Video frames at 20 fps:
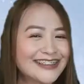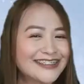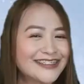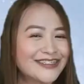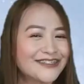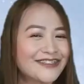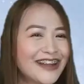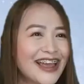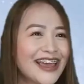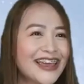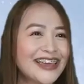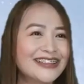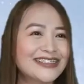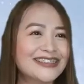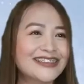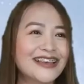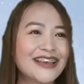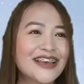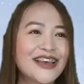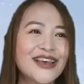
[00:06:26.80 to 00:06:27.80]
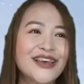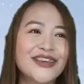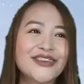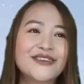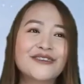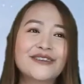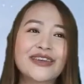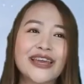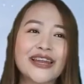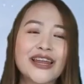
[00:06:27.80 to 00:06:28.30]
That's right.
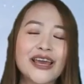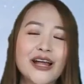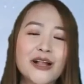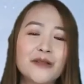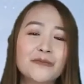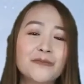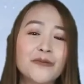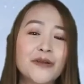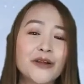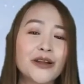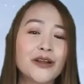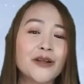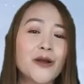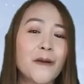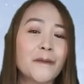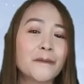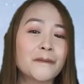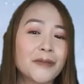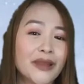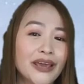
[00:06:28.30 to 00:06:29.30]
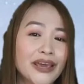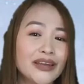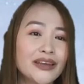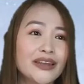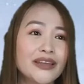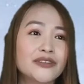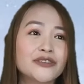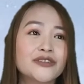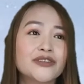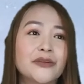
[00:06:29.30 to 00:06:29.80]
You can help her
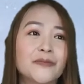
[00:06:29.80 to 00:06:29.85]
complain